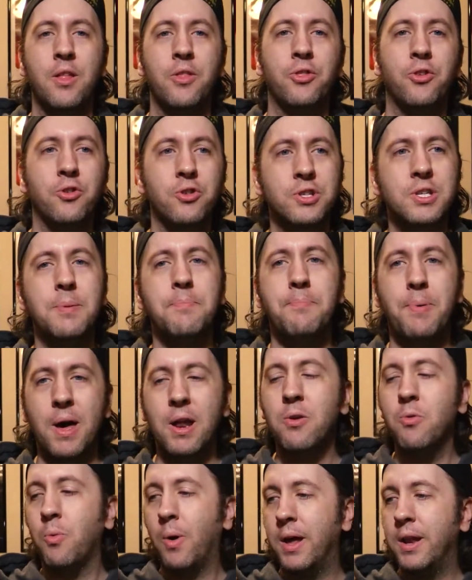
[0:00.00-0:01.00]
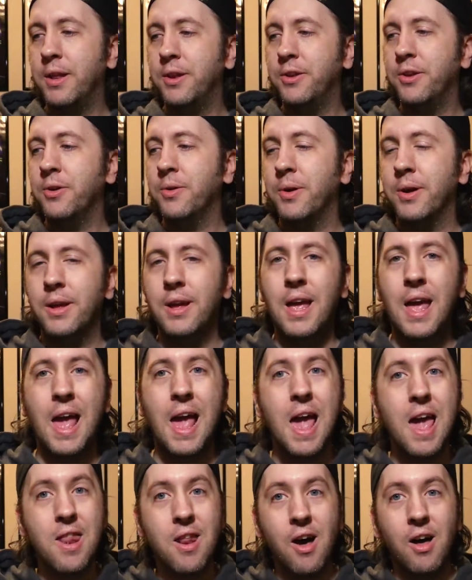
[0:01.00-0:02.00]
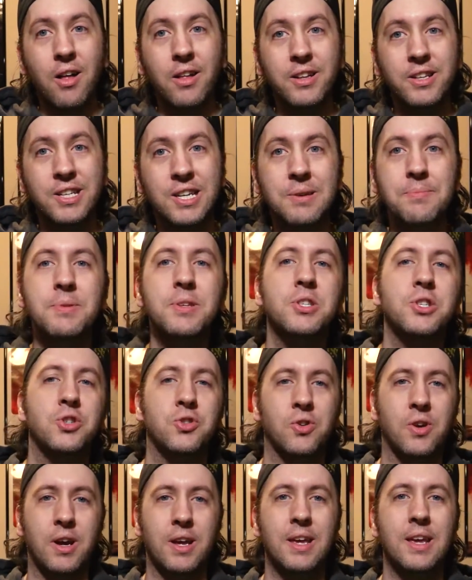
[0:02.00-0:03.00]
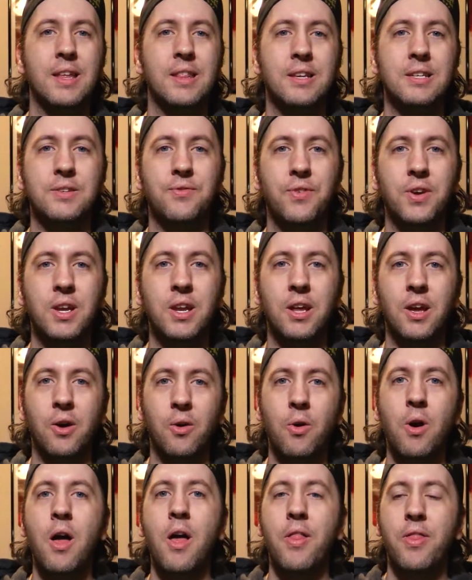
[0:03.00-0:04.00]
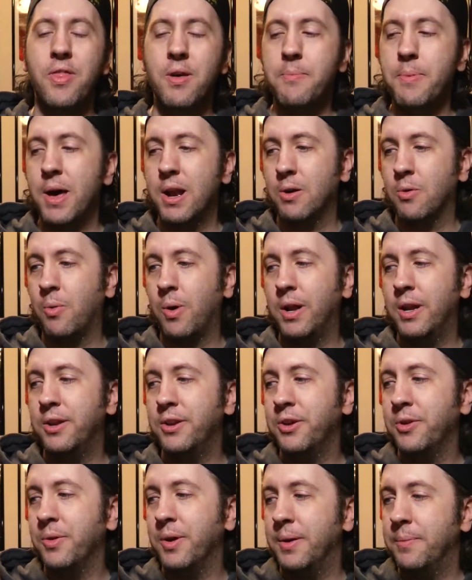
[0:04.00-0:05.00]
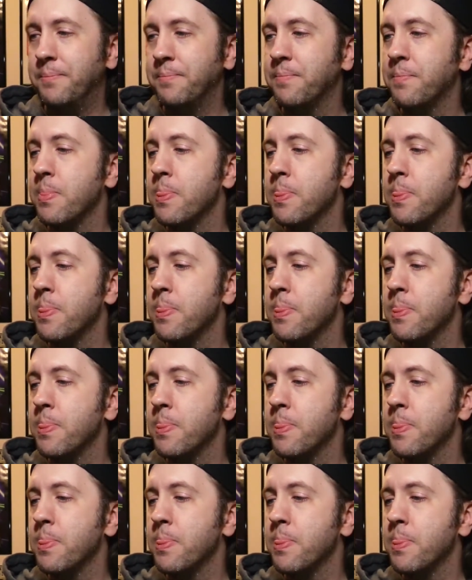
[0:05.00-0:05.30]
There's a better way to do it, and I'll demonstrate in this video the better way to do it.